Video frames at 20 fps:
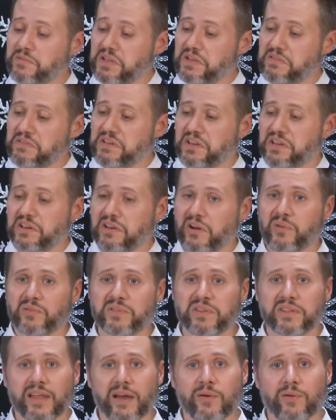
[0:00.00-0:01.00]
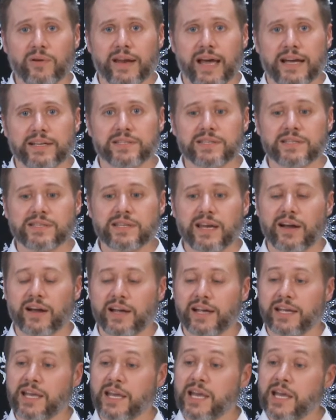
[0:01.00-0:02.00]
even unknown that they were
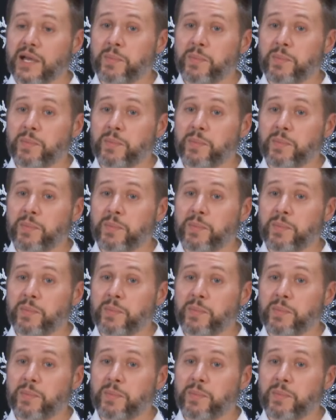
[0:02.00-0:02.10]
necessary.